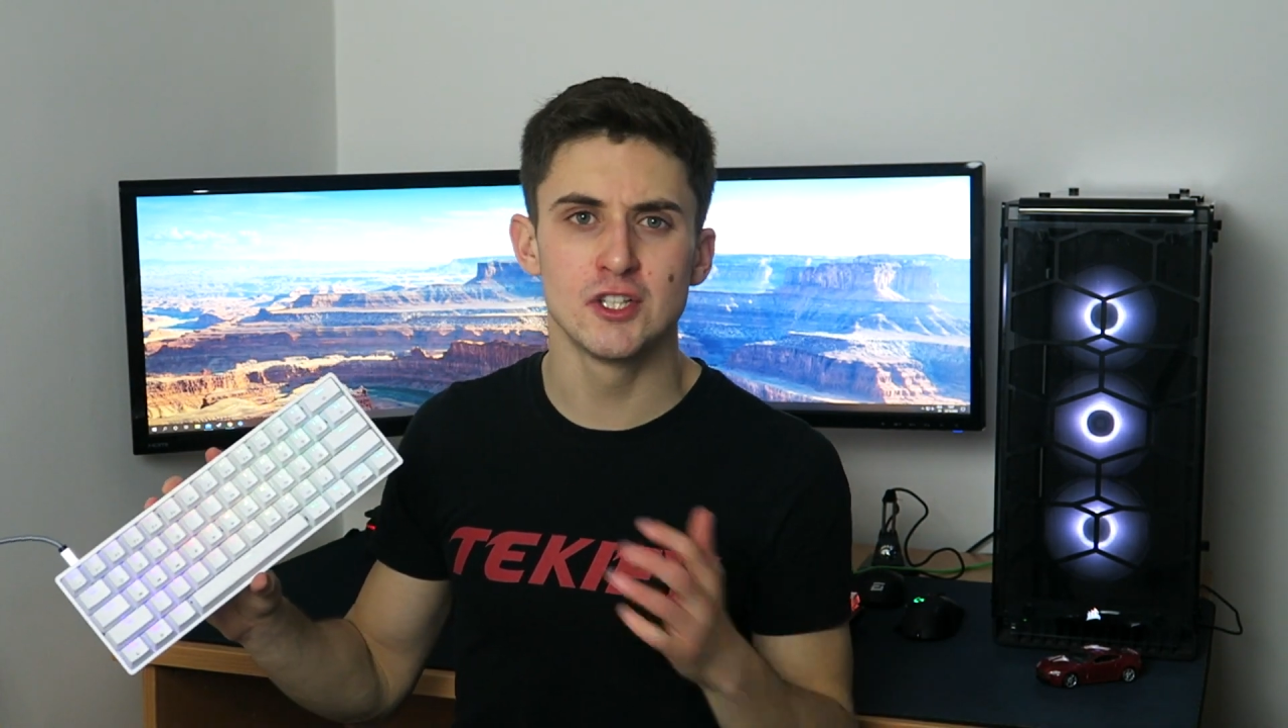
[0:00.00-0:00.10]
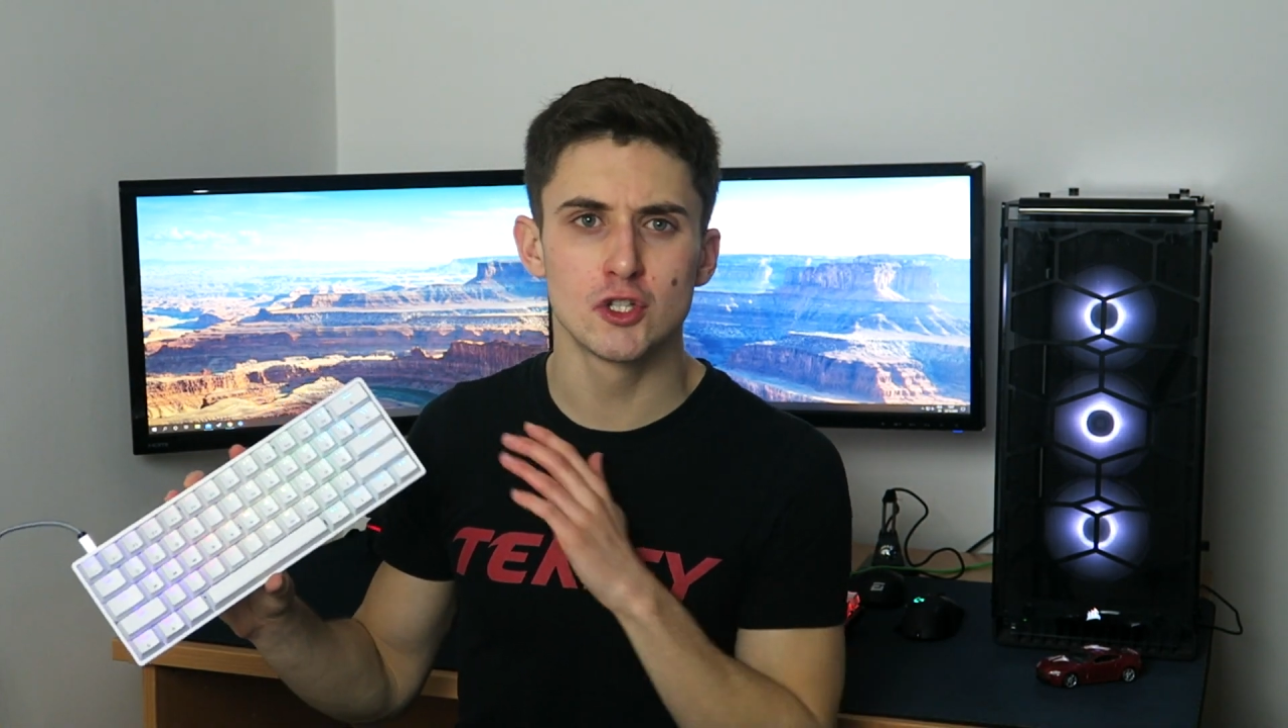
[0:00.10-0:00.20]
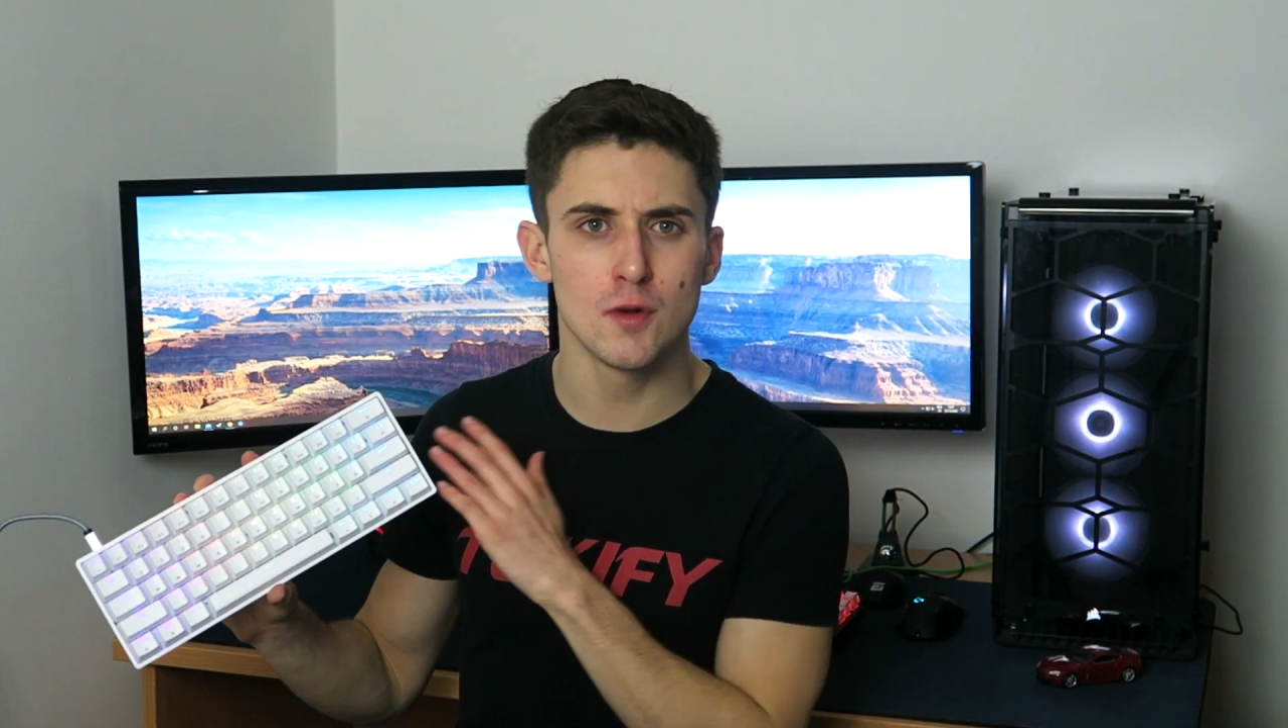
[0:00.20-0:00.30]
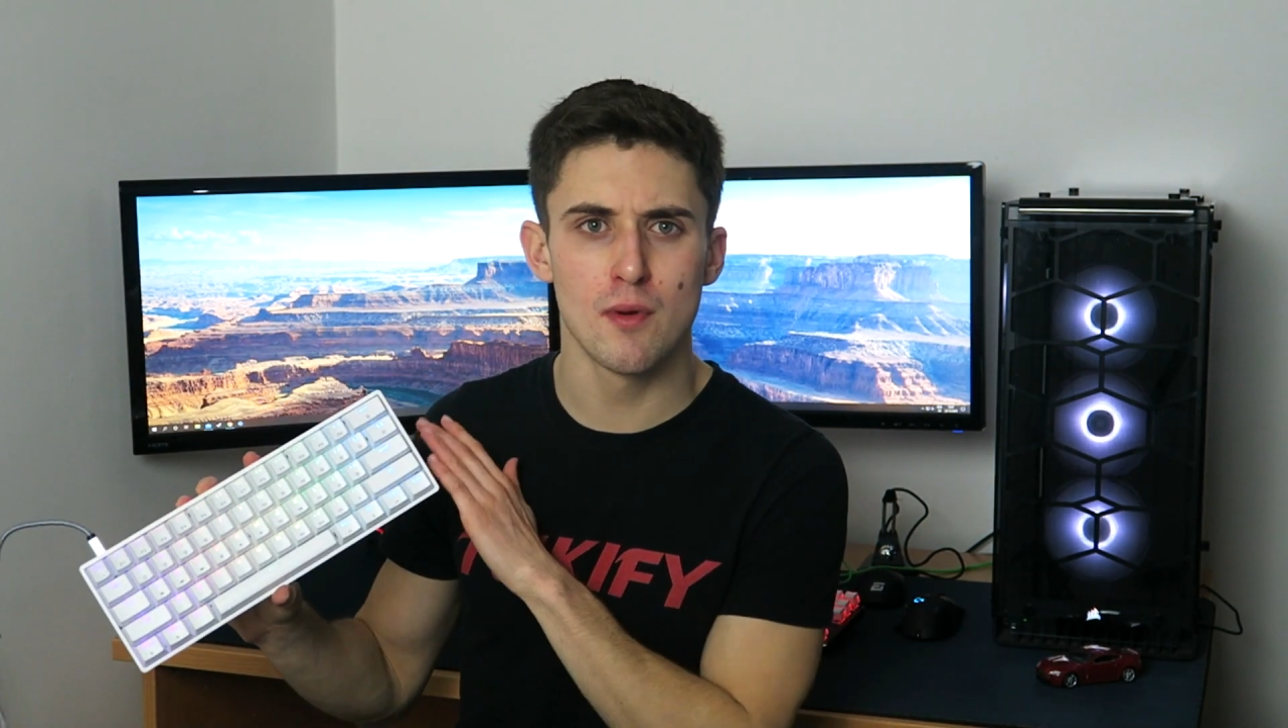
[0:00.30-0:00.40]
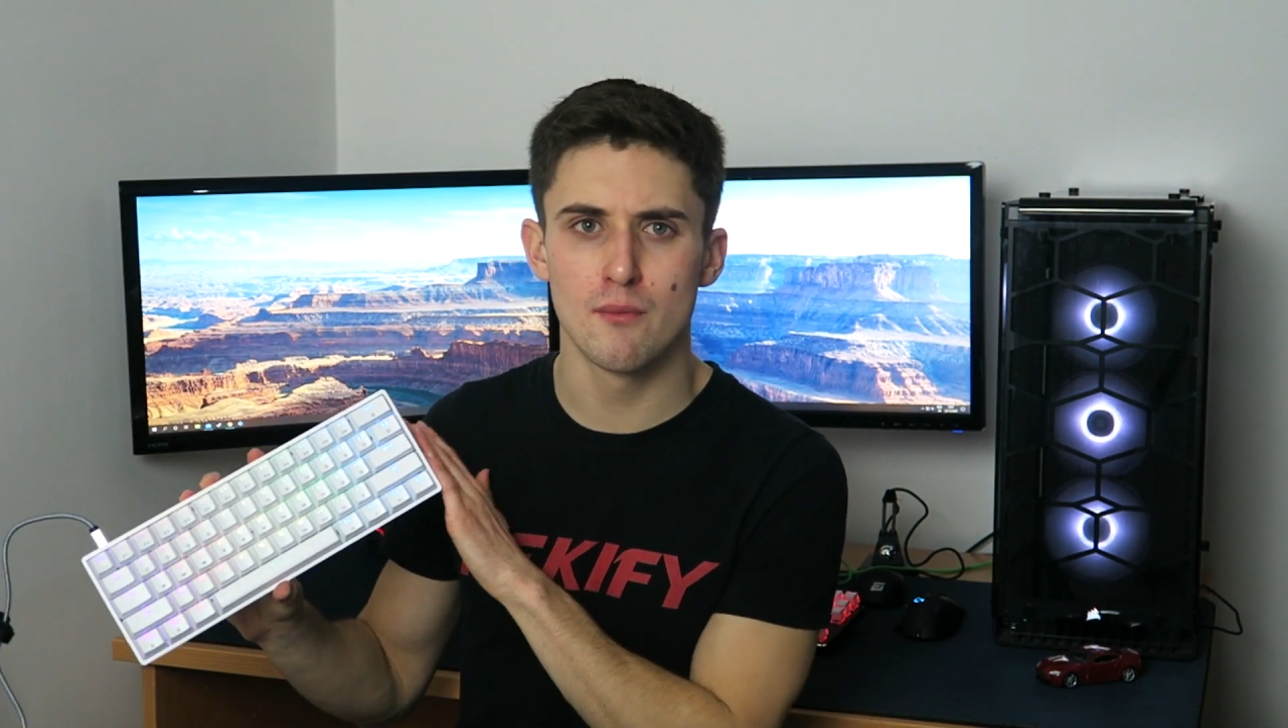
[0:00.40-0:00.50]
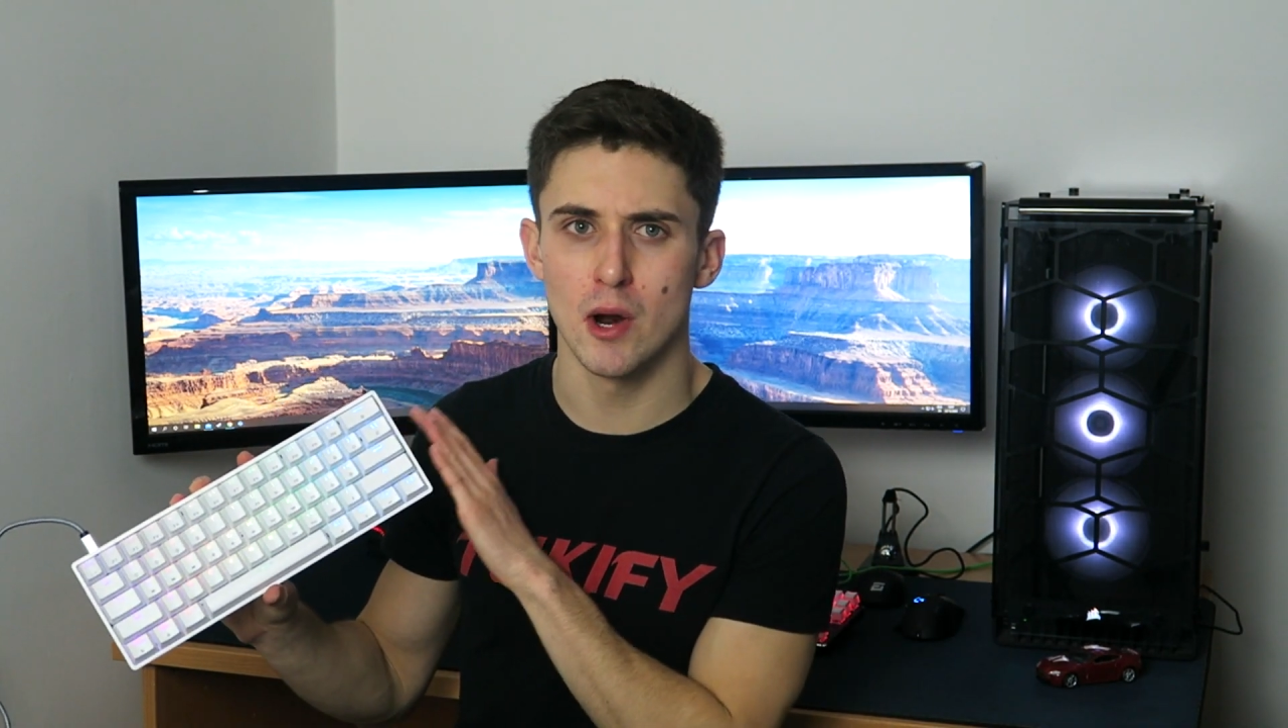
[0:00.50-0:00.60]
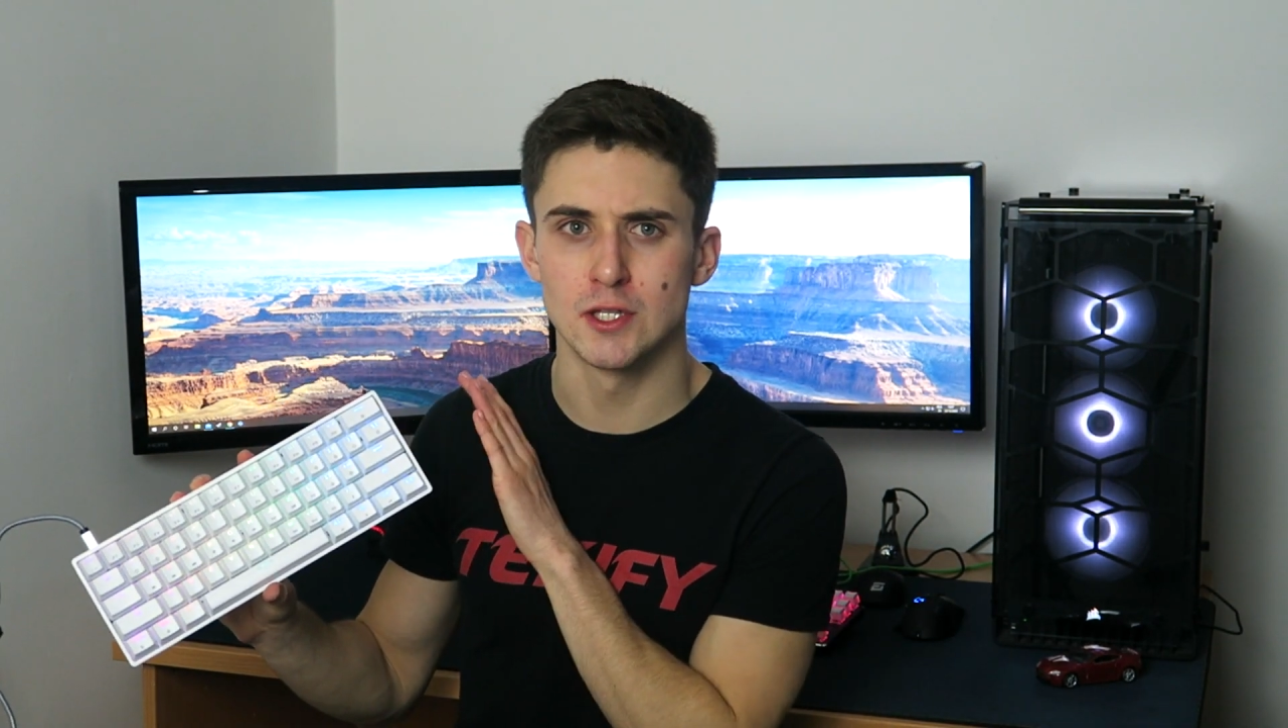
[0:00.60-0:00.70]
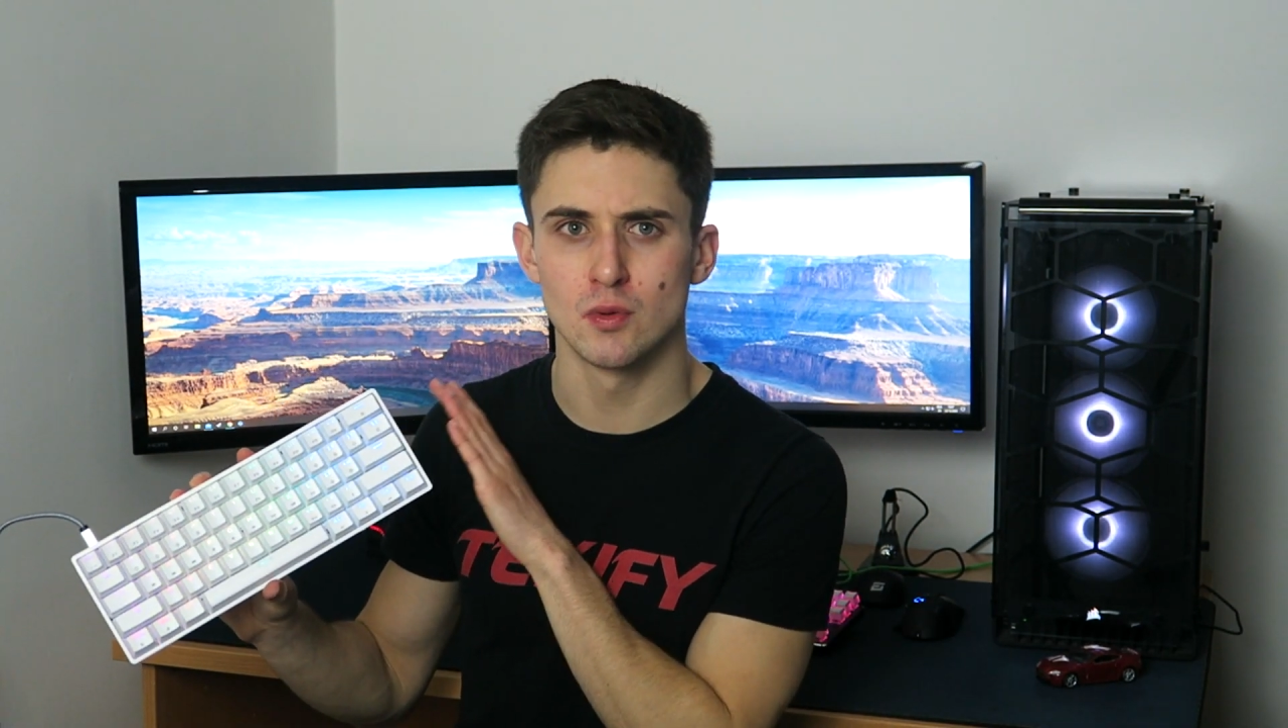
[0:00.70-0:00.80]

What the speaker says: super impressed